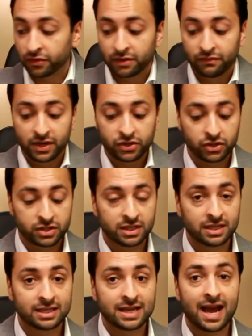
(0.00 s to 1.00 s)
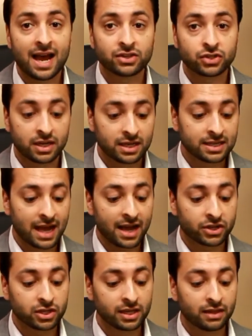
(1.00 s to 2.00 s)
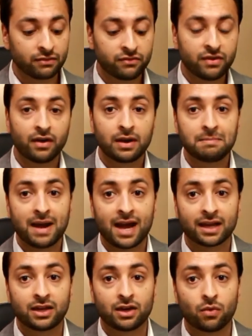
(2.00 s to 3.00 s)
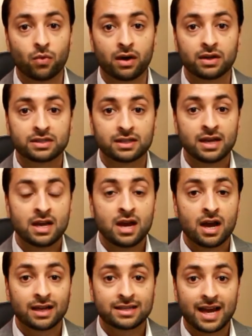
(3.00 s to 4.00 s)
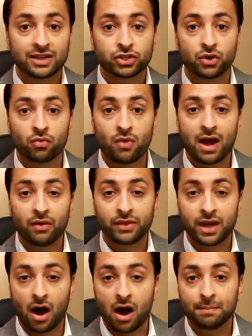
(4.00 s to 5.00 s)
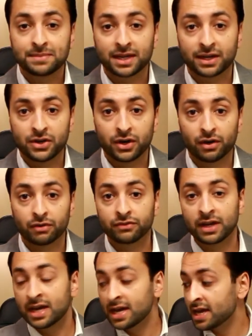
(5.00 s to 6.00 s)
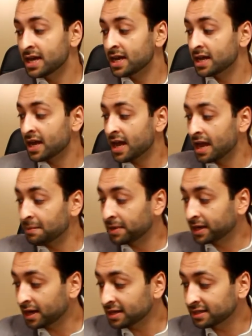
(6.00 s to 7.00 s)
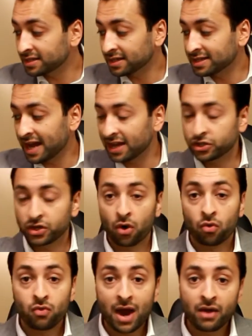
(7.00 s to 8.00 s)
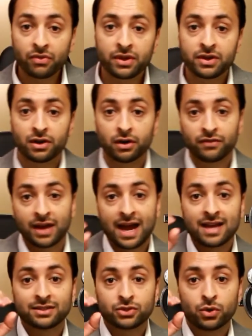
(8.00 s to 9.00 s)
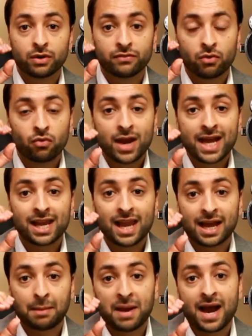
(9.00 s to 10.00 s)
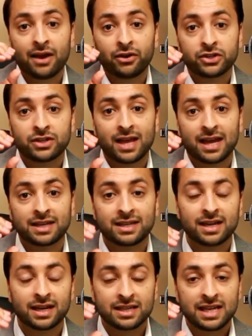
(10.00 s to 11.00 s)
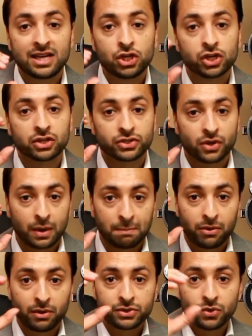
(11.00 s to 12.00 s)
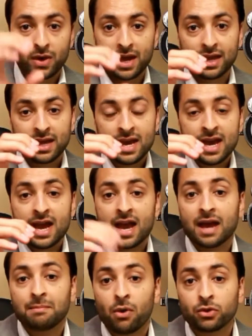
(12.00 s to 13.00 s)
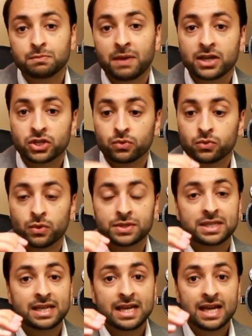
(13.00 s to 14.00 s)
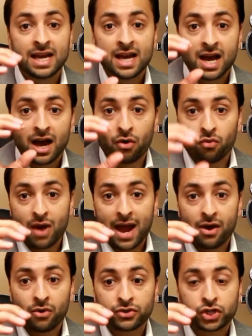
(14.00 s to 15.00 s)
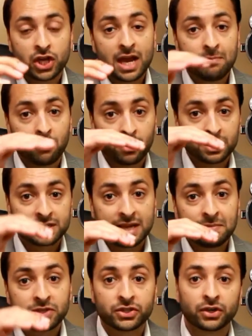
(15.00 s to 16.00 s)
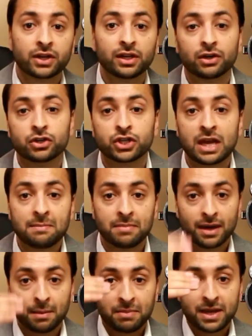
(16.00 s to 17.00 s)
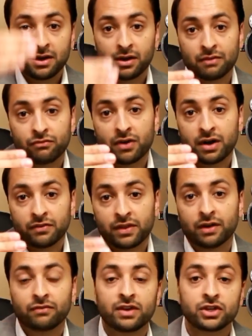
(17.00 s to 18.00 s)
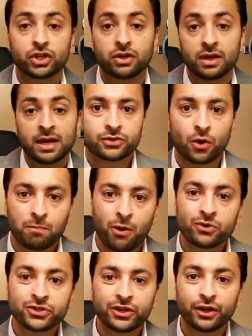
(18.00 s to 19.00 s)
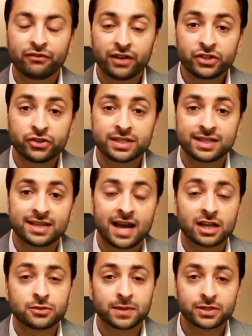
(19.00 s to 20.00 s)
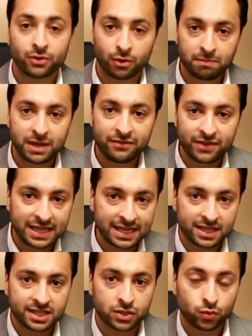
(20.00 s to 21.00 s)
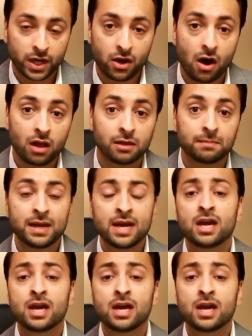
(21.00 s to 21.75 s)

for the vitreous to detach is actually the very back here where it's attached around the optic nerve. And because it's attached around the nerve, it has a sort of a ring-like pattern to that adhesion, so it pulls away. And most patients will see a round shape or a semicircular shape appear in front of their vision. So posterior vitreous detachments, or PVDs as we call them,